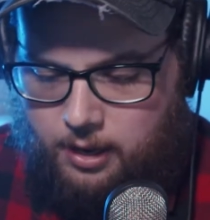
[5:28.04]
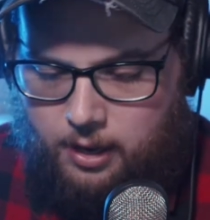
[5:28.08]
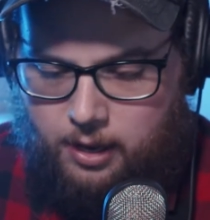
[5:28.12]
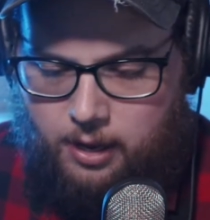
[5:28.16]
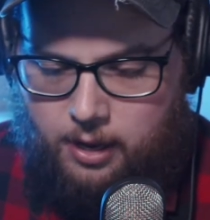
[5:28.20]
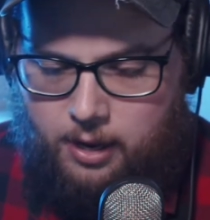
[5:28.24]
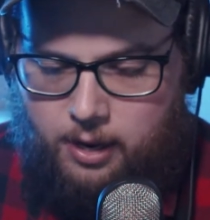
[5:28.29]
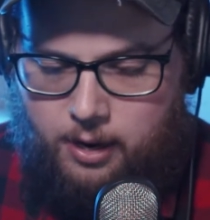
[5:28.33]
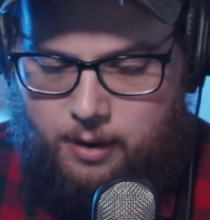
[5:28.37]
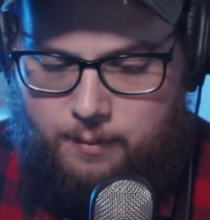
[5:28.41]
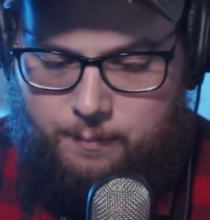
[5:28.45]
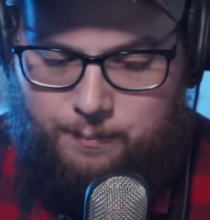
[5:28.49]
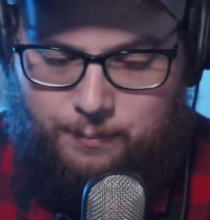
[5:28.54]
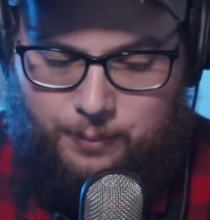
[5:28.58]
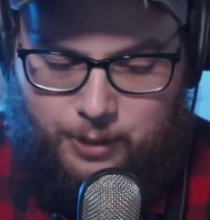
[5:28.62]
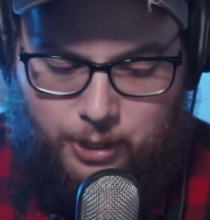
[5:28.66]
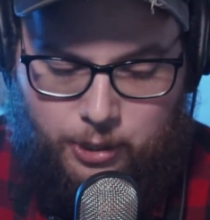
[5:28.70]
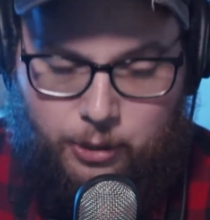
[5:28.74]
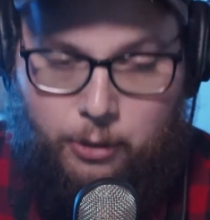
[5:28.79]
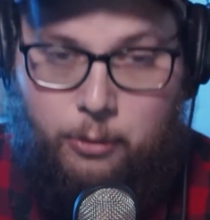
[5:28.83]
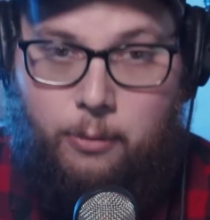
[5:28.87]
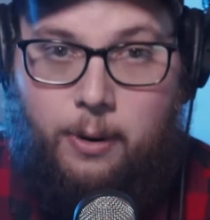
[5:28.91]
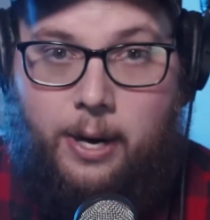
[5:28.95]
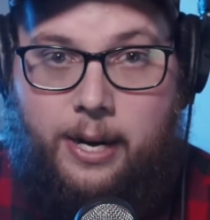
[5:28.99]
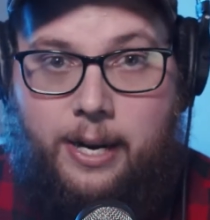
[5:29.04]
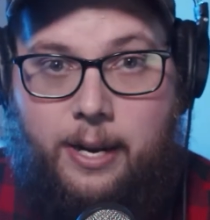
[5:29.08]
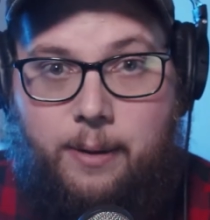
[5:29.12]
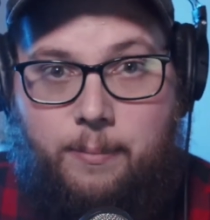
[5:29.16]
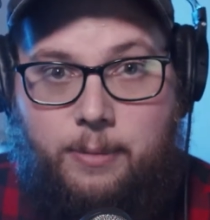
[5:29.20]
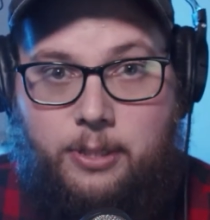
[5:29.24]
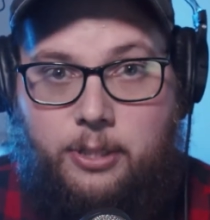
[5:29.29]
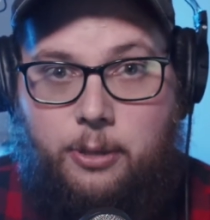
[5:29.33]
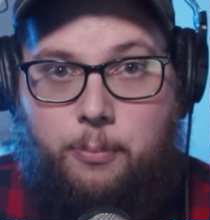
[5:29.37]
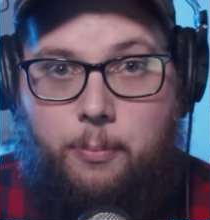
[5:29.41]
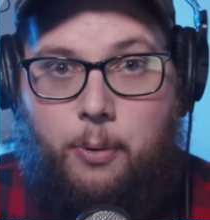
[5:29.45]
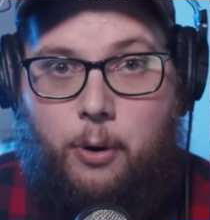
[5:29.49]
um, but who I am
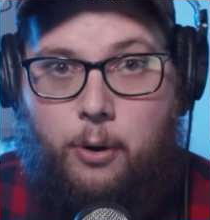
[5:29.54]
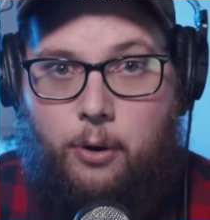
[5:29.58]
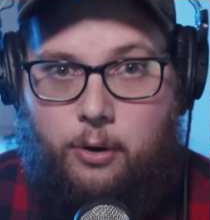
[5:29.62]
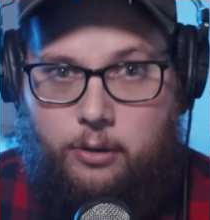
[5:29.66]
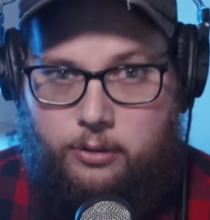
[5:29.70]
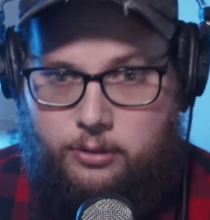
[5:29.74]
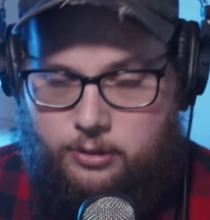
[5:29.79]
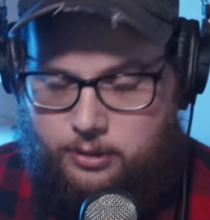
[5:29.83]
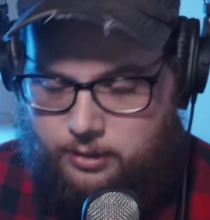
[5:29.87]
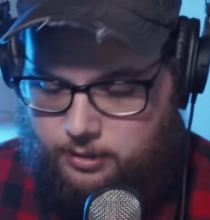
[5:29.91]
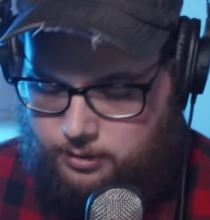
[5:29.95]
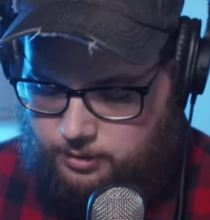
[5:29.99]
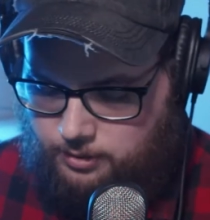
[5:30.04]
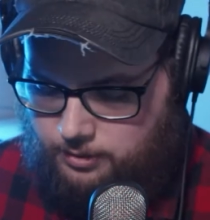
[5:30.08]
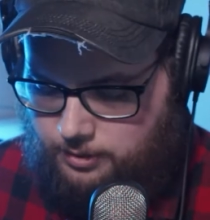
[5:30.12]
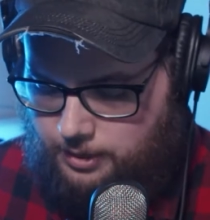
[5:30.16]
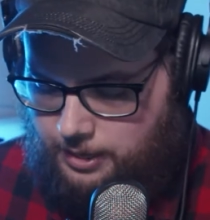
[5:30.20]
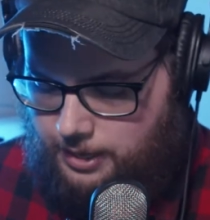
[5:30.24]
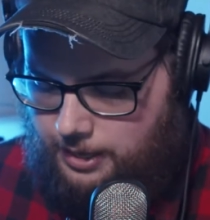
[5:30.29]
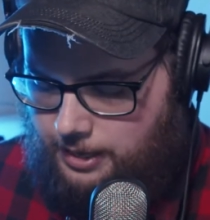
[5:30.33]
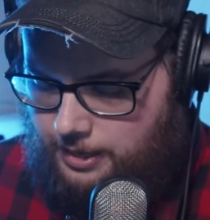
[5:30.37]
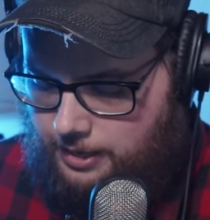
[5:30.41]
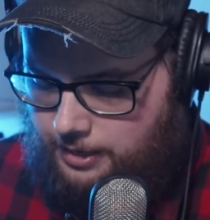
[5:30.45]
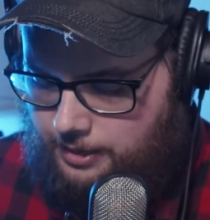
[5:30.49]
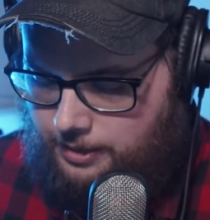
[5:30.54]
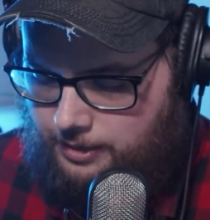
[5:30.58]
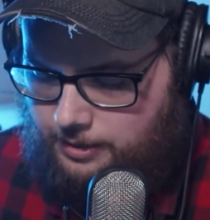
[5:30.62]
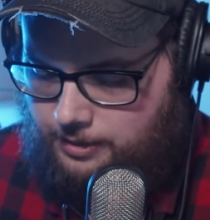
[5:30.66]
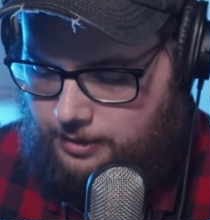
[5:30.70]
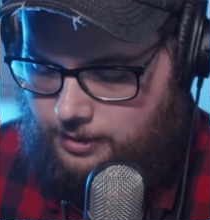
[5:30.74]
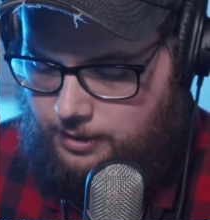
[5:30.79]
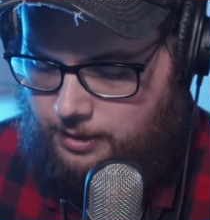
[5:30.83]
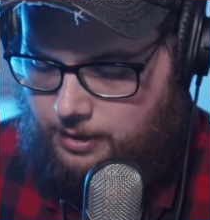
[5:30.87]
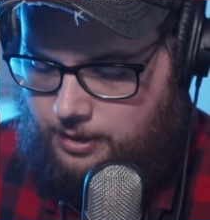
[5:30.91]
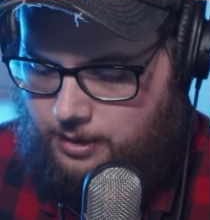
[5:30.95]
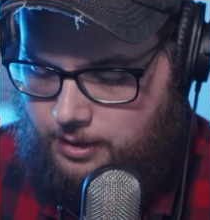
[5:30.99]
as a person
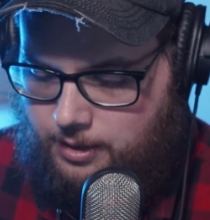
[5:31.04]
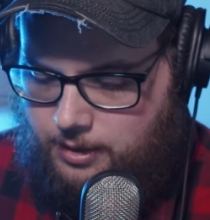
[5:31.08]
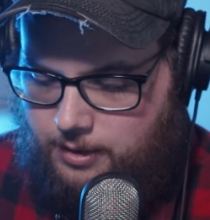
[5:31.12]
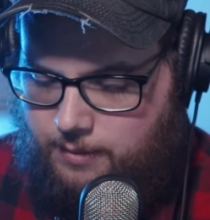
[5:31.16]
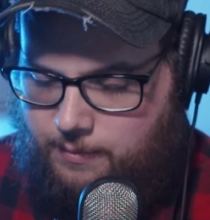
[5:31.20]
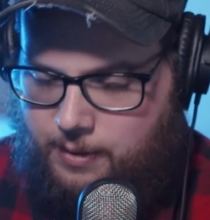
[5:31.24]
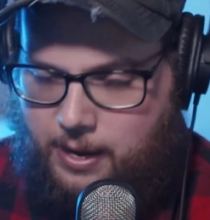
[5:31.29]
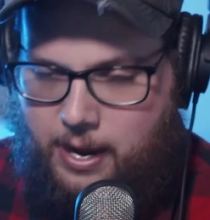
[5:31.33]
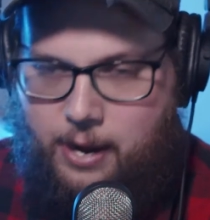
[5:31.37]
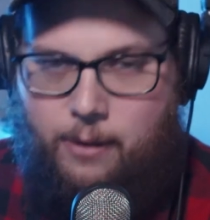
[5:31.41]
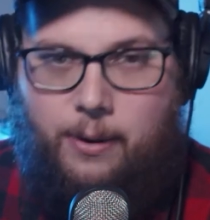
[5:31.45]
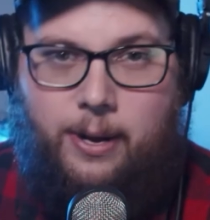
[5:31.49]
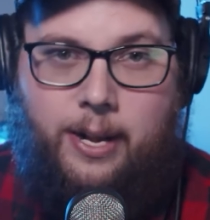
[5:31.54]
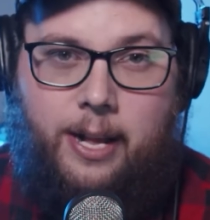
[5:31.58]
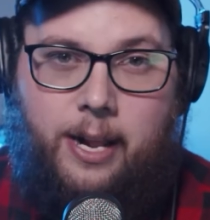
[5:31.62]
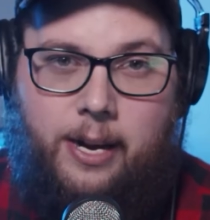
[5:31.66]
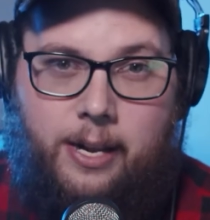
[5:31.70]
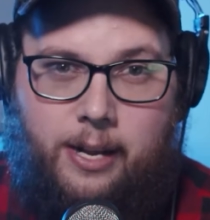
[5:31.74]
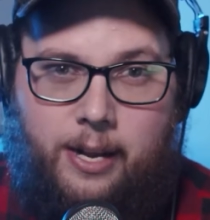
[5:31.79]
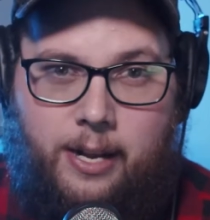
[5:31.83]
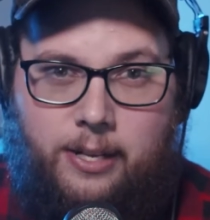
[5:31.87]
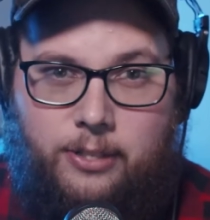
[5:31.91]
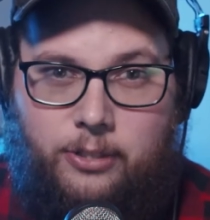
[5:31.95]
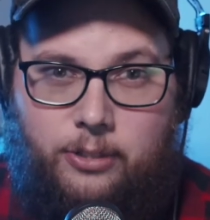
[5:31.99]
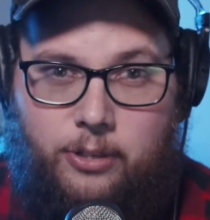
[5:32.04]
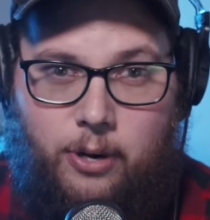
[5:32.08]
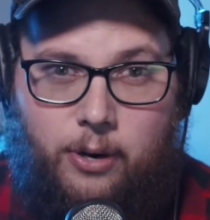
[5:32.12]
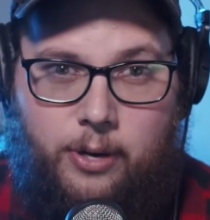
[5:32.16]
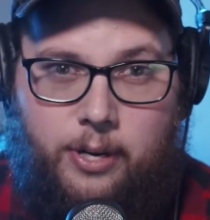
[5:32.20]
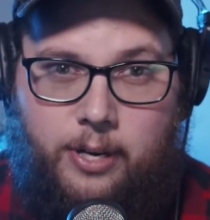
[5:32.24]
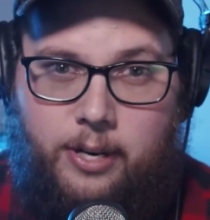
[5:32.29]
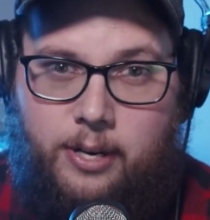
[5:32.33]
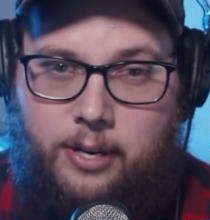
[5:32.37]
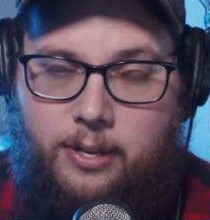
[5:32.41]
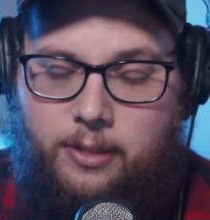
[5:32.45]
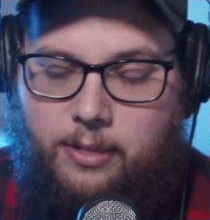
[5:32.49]
and um, how I kind of got
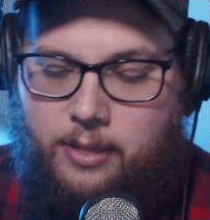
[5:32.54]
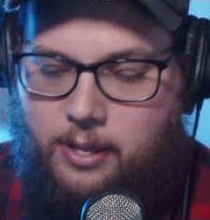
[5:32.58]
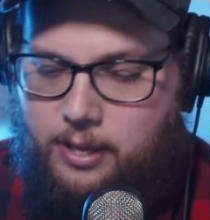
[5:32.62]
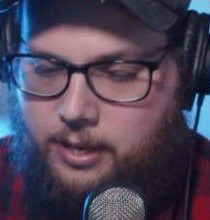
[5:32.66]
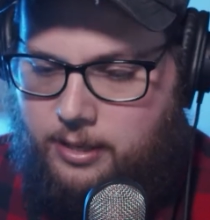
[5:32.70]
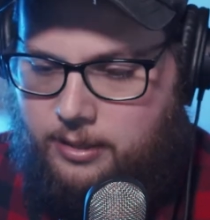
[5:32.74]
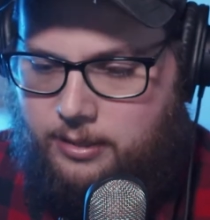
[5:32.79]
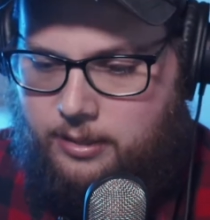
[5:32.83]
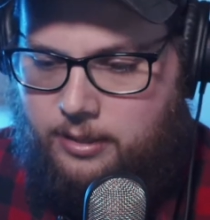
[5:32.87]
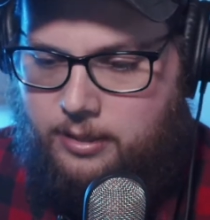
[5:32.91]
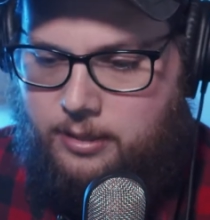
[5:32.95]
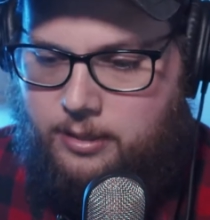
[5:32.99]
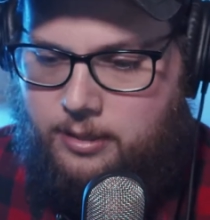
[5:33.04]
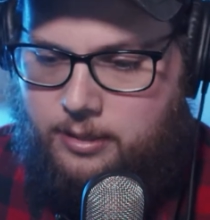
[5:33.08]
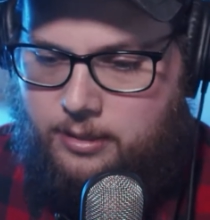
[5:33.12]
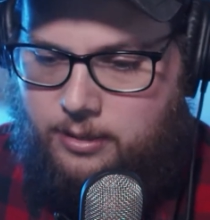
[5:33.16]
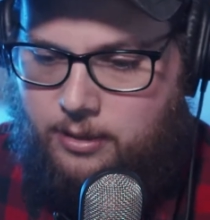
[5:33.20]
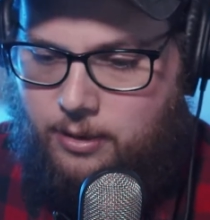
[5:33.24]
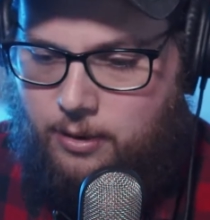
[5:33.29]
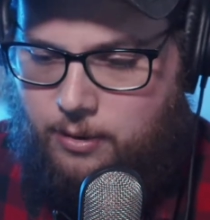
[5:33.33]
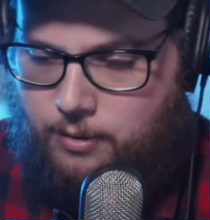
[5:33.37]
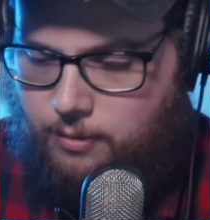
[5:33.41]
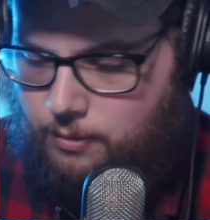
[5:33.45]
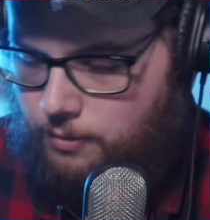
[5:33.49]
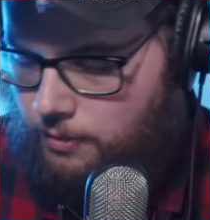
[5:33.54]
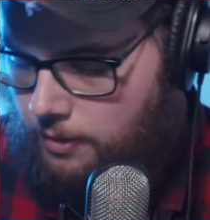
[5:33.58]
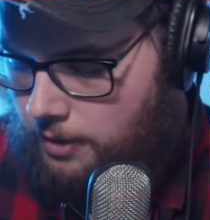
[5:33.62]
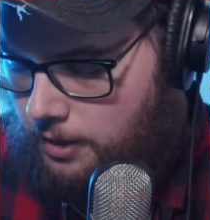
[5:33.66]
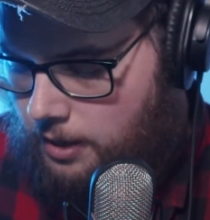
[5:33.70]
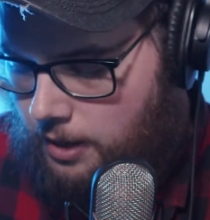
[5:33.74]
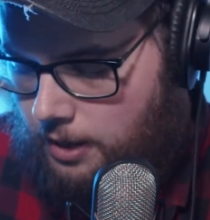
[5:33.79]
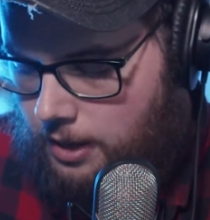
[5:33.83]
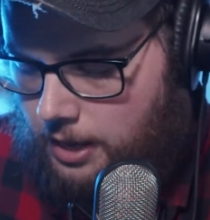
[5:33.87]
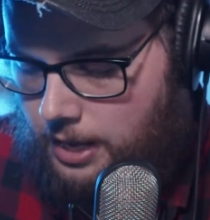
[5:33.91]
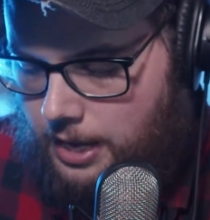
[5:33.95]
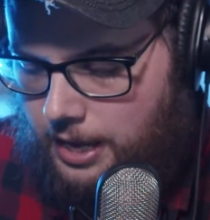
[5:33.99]
started in this. So
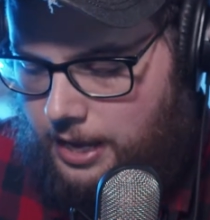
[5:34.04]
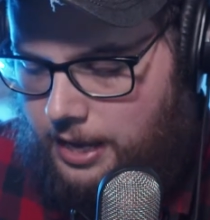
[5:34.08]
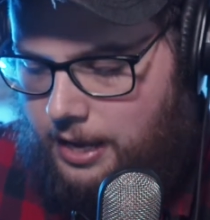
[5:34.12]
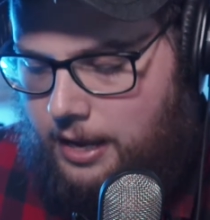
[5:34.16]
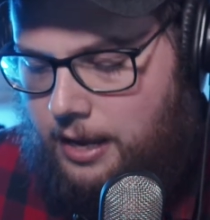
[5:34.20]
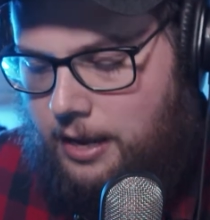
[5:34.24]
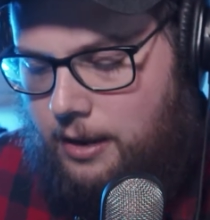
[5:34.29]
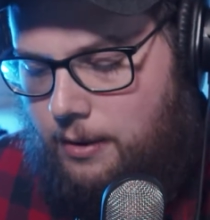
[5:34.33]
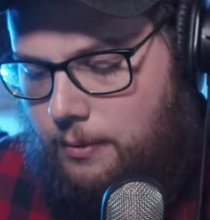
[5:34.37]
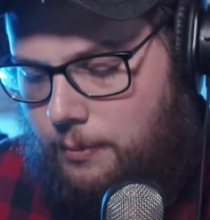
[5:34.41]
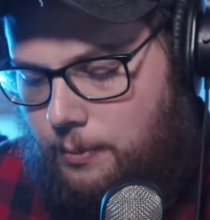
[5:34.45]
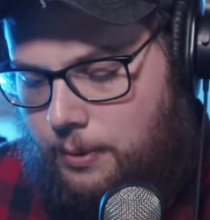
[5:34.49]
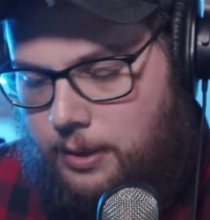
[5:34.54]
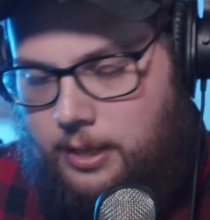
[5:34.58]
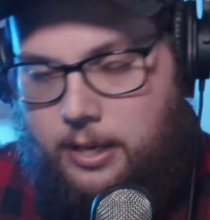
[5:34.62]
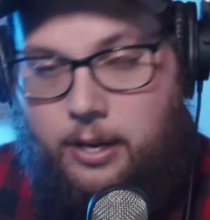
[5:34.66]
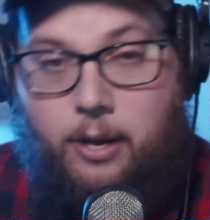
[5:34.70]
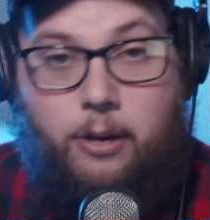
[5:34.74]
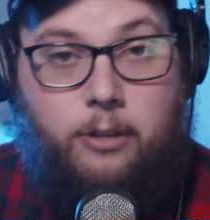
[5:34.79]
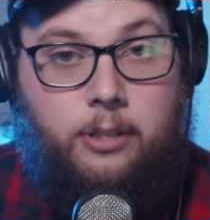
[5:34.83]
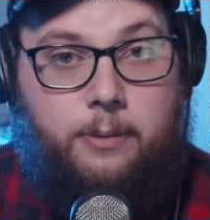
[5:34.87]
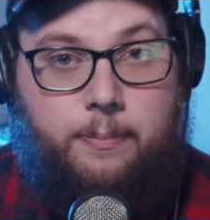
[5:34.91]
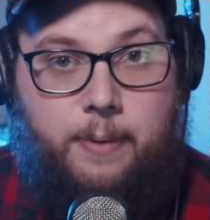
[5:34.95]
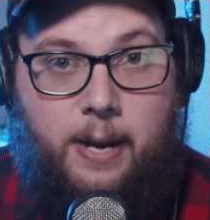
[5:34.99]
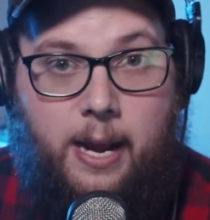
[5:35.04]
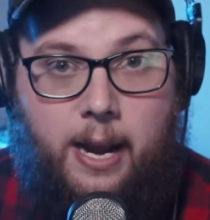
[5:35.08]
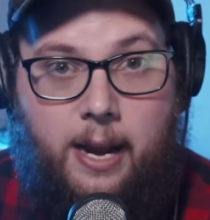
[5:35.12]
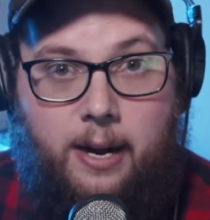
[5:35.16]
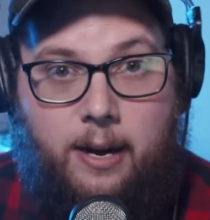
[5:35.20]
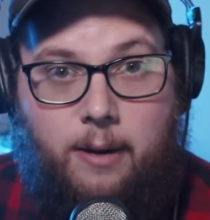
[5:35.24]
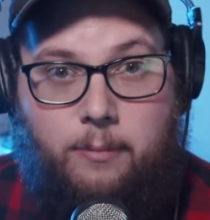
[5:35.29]
it, it really goes back.